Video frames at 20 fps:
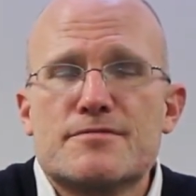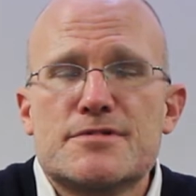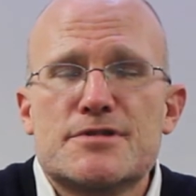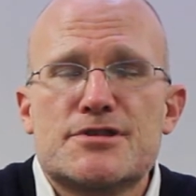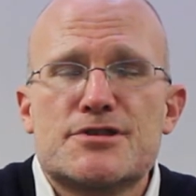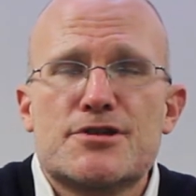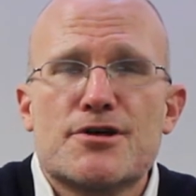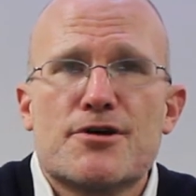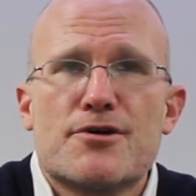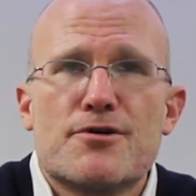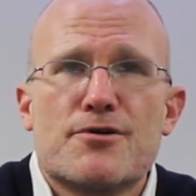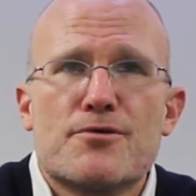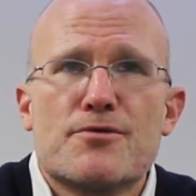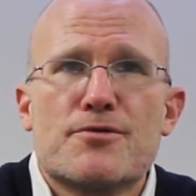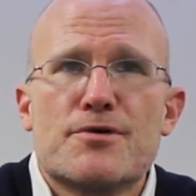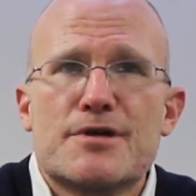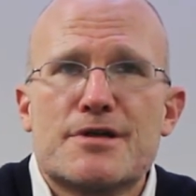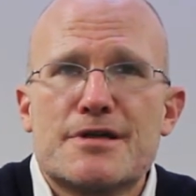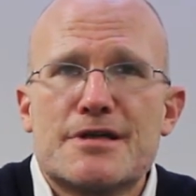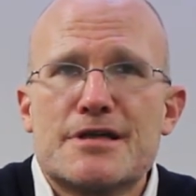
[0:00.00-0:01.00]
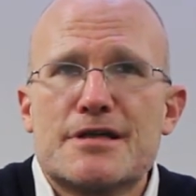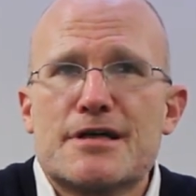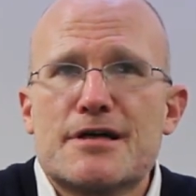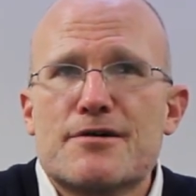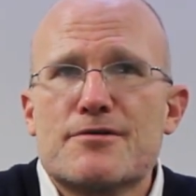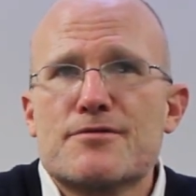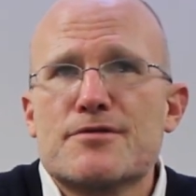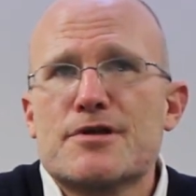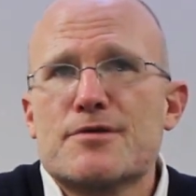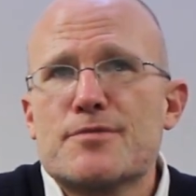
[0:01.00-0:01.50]
So
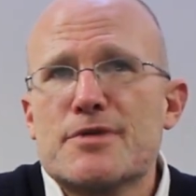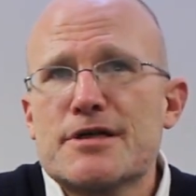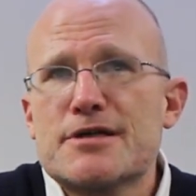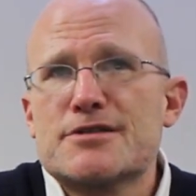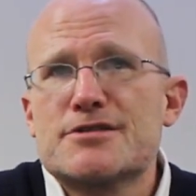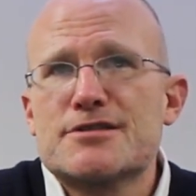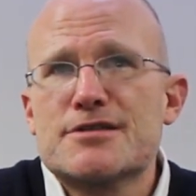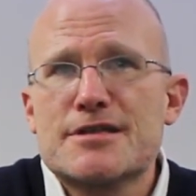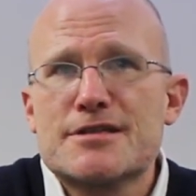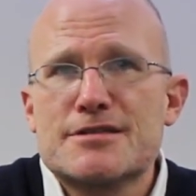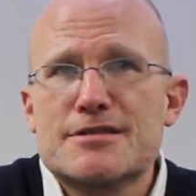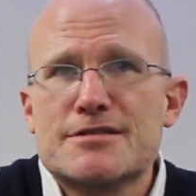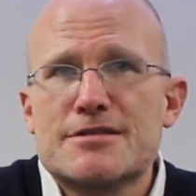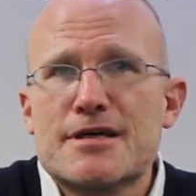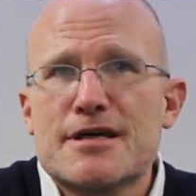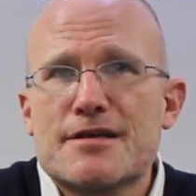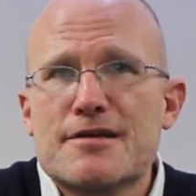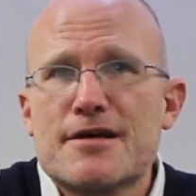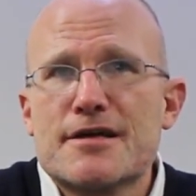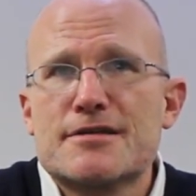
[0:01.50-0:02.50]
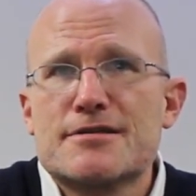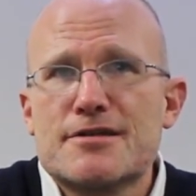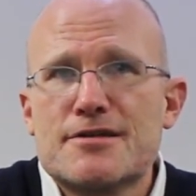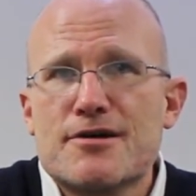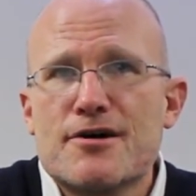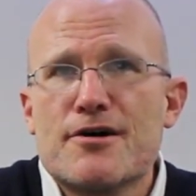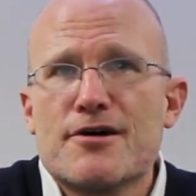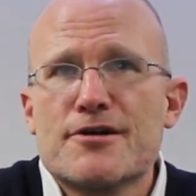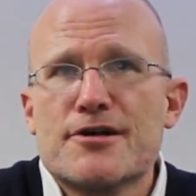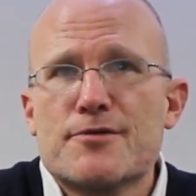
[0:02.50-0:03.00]
the big 6, as I like to
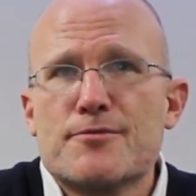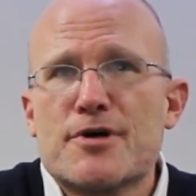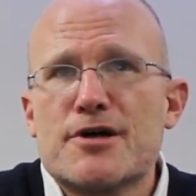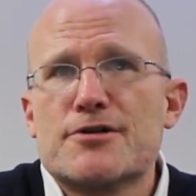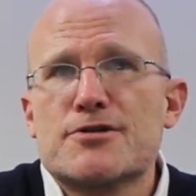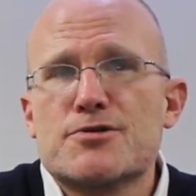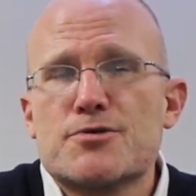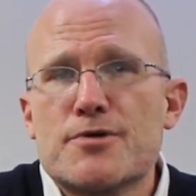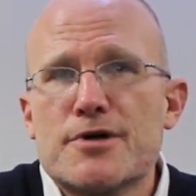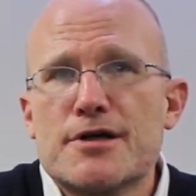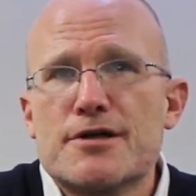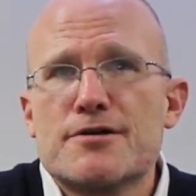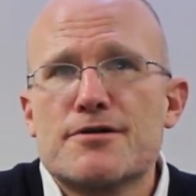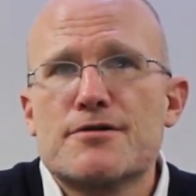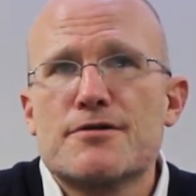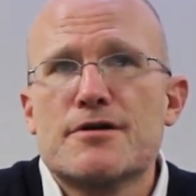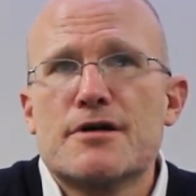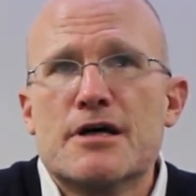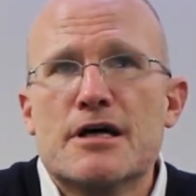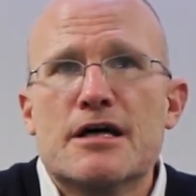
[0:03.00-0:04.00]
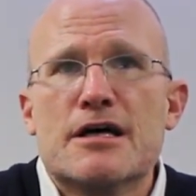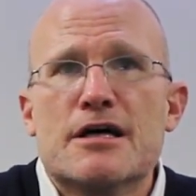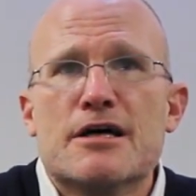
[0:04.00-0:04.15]
call them, are Twitter,